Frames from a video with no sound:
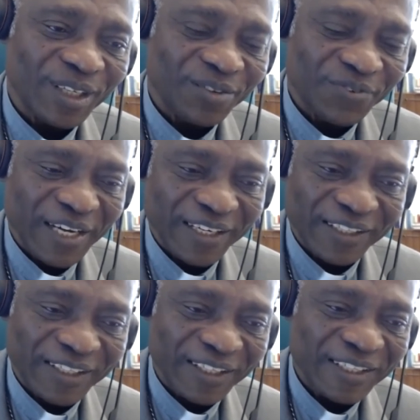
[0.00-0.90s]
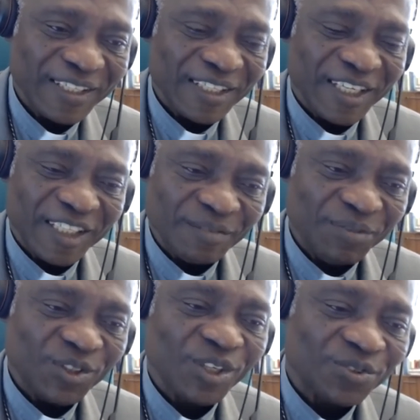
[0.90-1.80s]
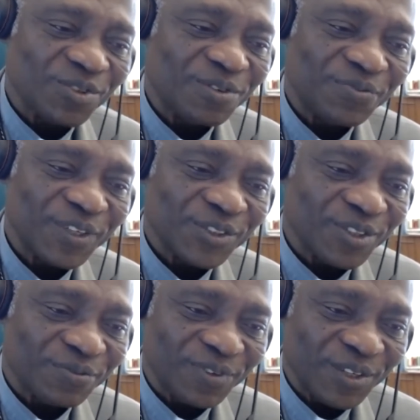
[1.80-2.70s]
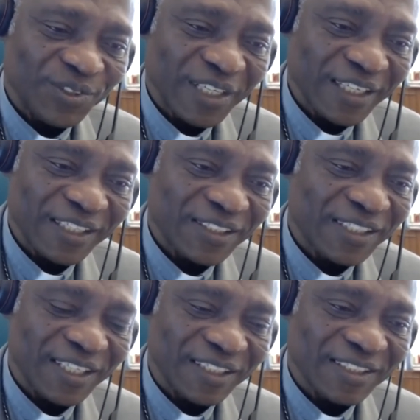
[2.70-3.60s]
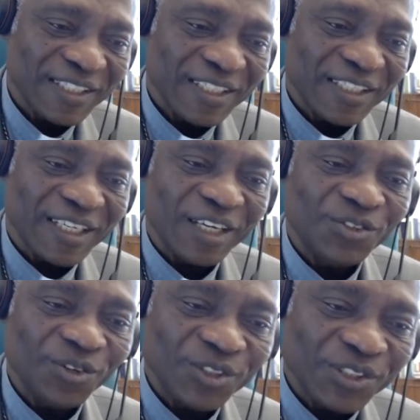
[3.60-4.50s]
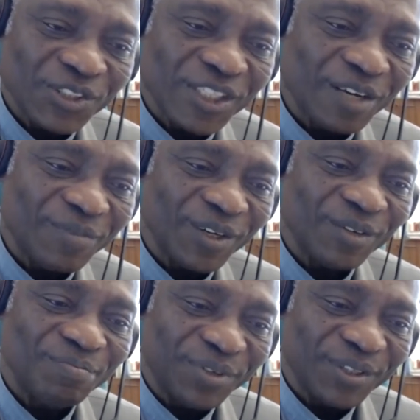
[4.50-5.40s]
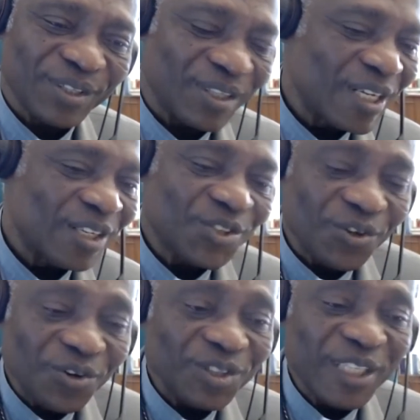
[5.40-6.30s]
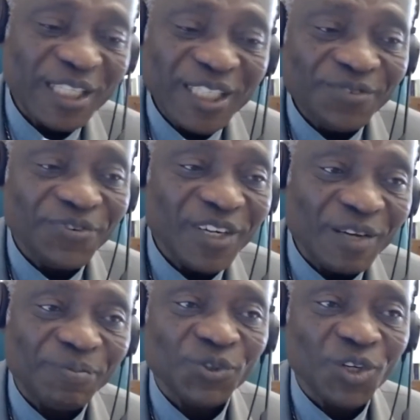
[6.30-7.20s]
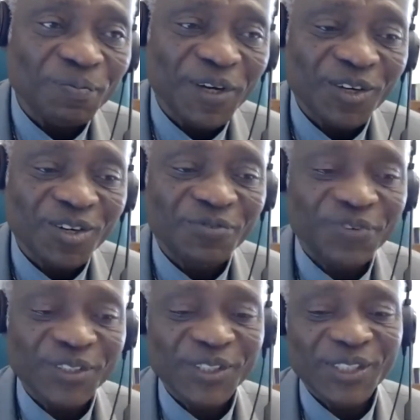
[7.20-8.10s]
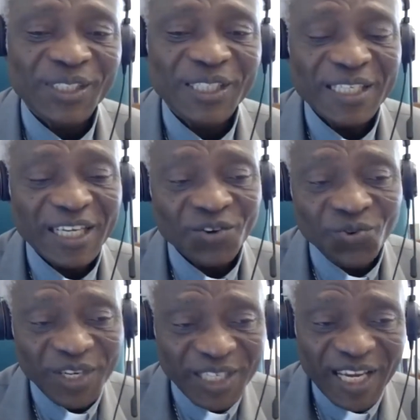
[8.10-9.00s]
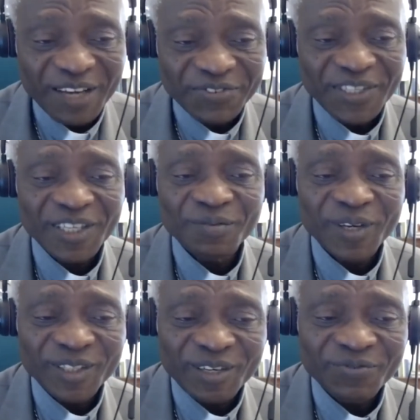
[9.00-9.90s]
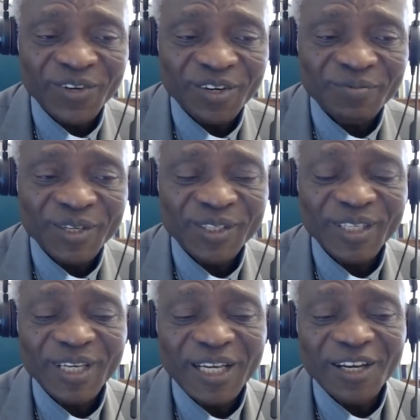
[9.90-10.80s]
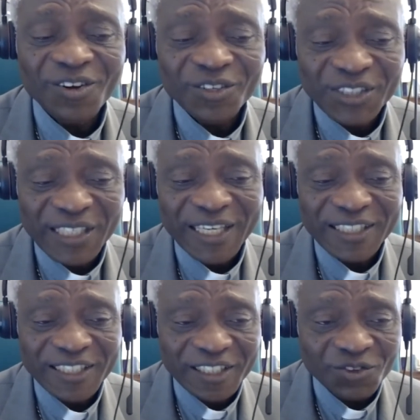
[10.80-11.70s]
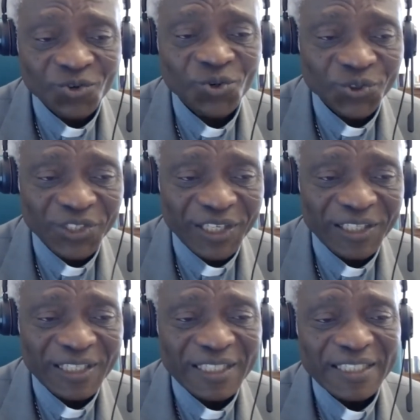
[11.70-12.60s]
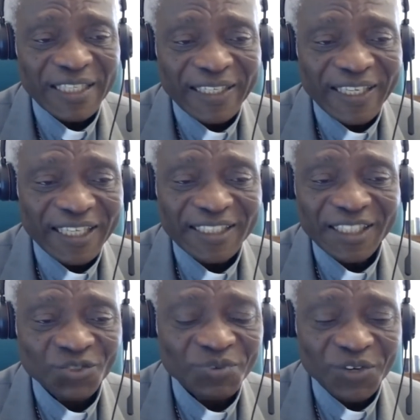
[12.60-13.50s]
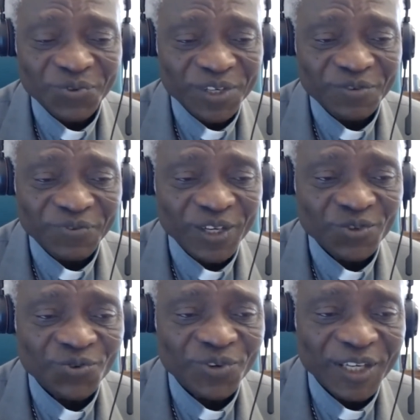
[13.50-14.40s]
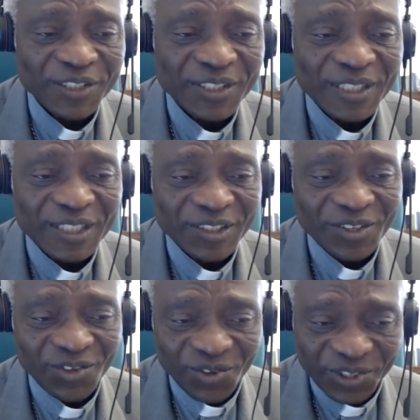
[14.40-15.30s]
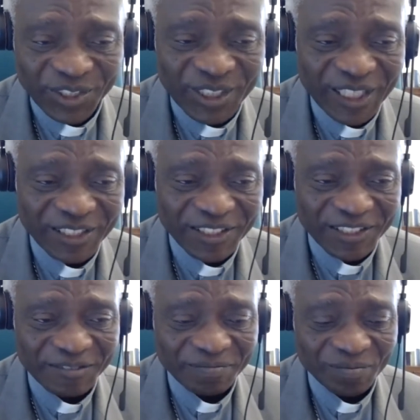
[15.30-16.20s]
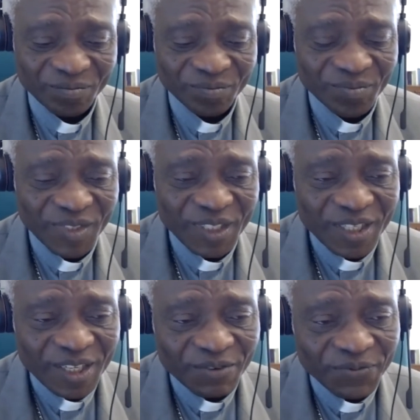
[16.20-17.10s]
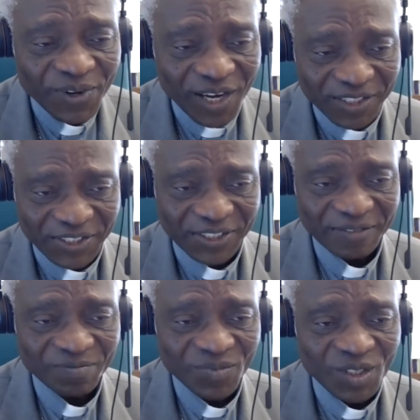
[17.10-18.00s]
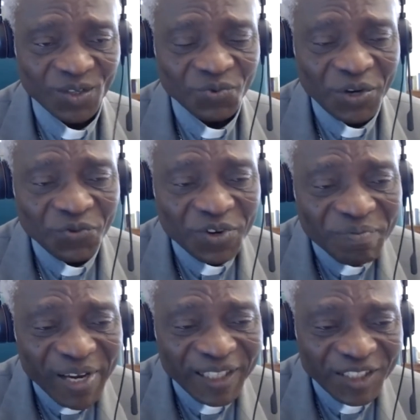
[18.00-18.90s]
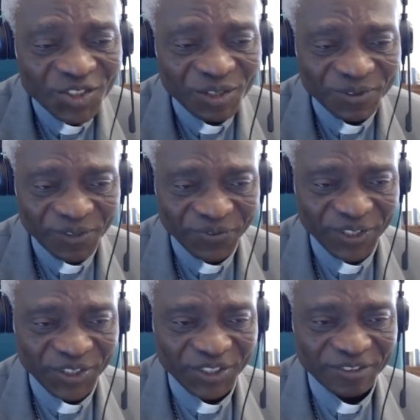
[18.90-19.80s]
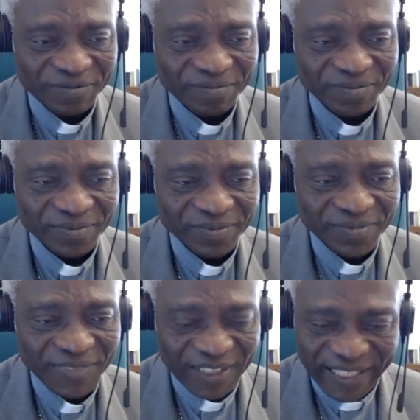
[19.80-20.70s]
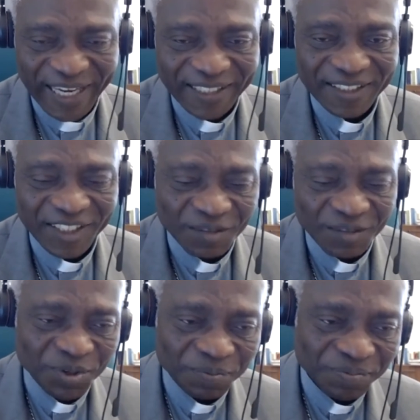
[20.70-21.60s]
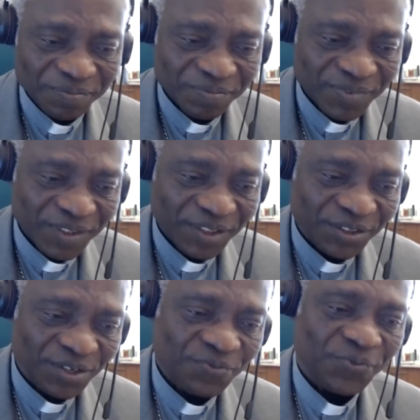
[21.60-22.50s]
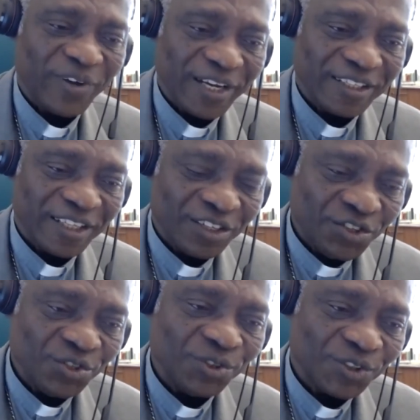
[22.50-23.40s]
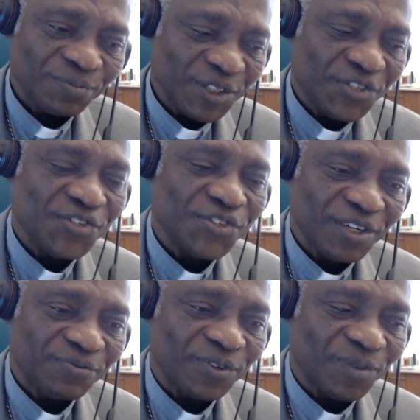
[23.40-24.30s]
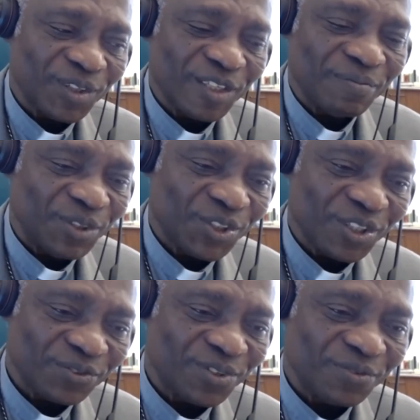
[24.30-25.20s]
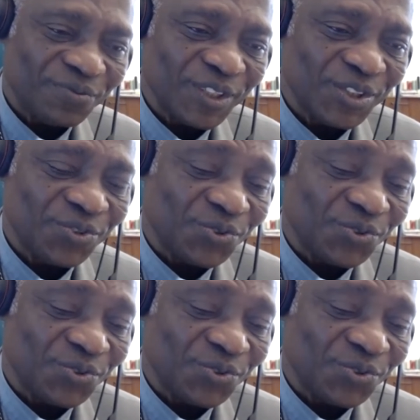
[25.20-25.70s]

Canada, like the Bishops' Conference of United States, like those in Germany, Britain. So the different episcopal conferences and what they have said about the environment are all cited and quoted, and that is what we refer to as, collegiality. For us, when we make this observation that the Pope referred and used material from other bishops' conferences to